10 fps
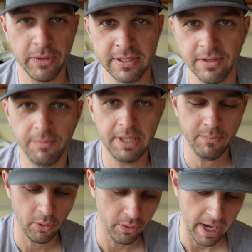up with so many
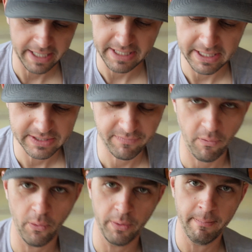more ideas
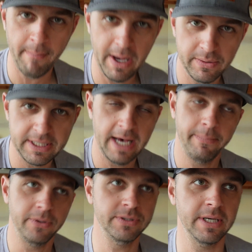for mount
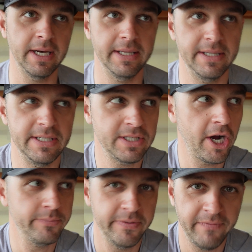toppers on these
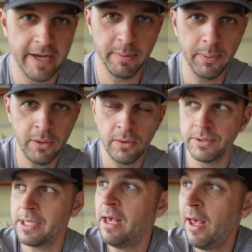carbon fiber
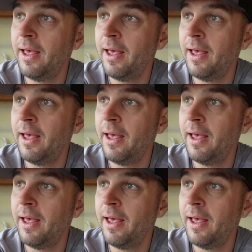poles.